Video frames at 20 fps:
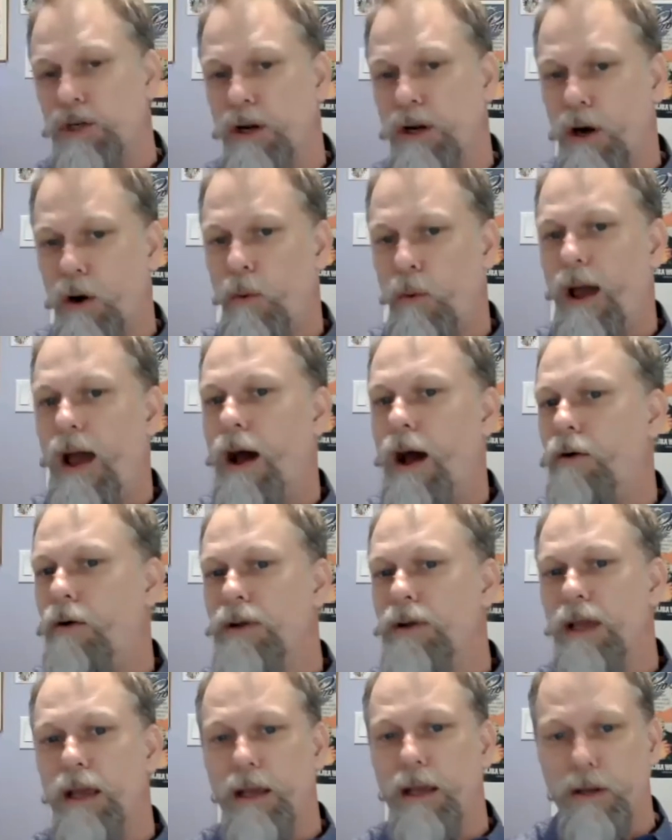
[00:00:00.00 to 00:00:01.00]

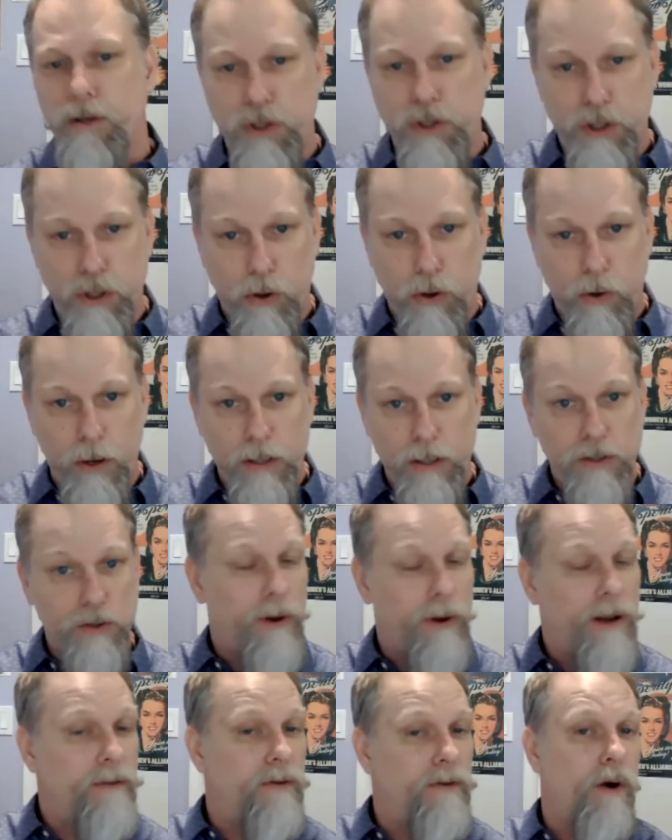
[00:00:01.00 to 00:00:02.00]
around insurance or
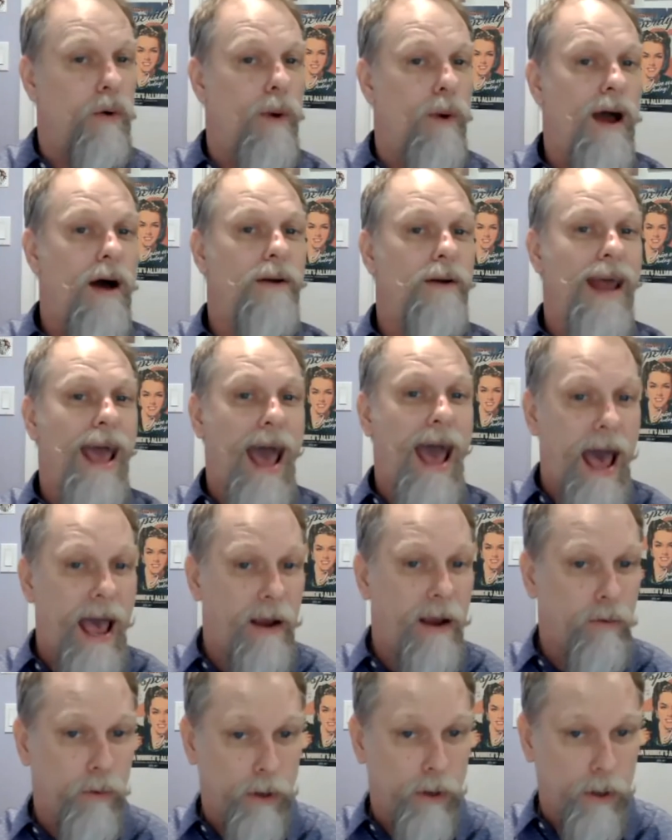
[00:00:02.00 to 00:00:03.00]
even around
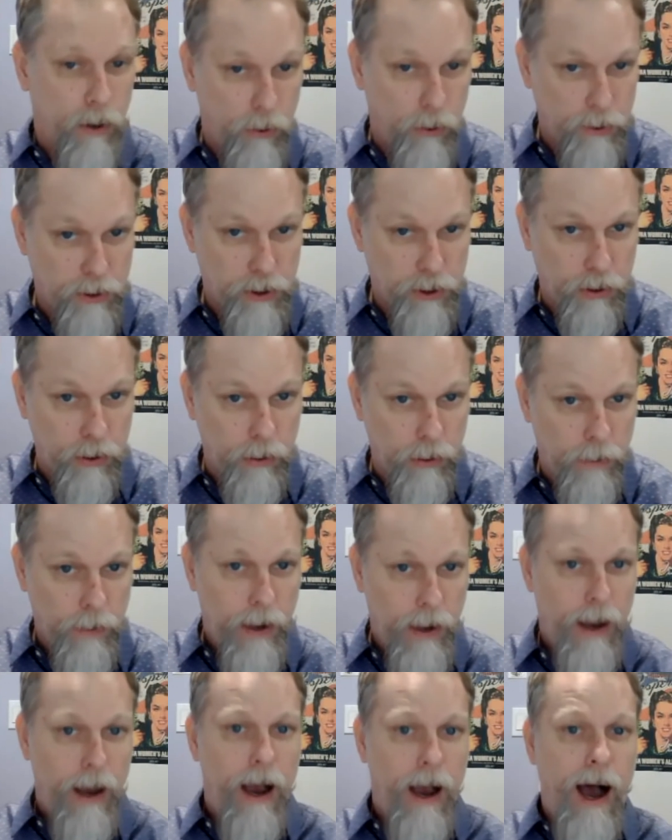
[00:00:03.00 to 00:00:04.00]
agriculture,
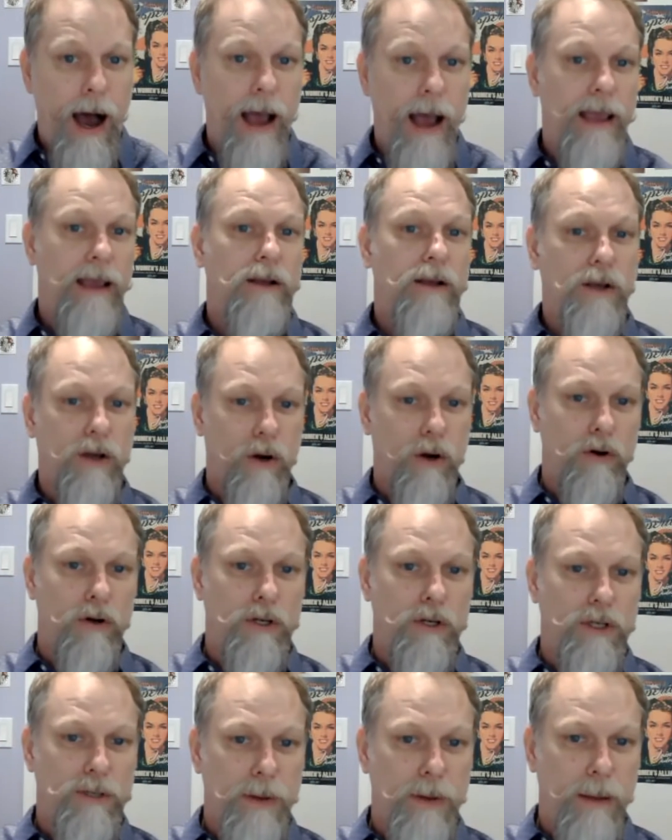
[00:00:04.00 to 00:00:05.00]
I
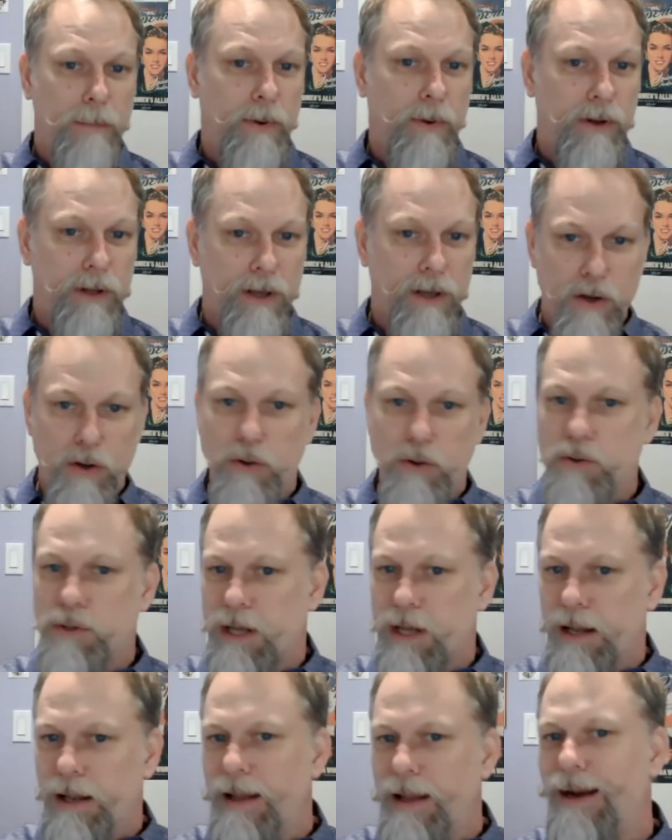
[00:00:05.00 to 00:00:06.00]
encourage people to use
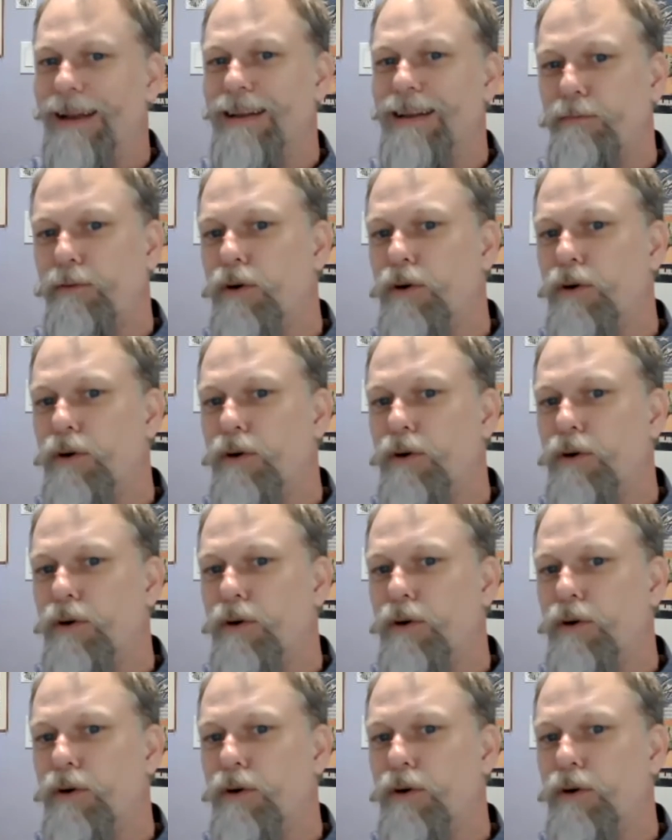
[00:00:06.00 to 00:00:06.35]
a little different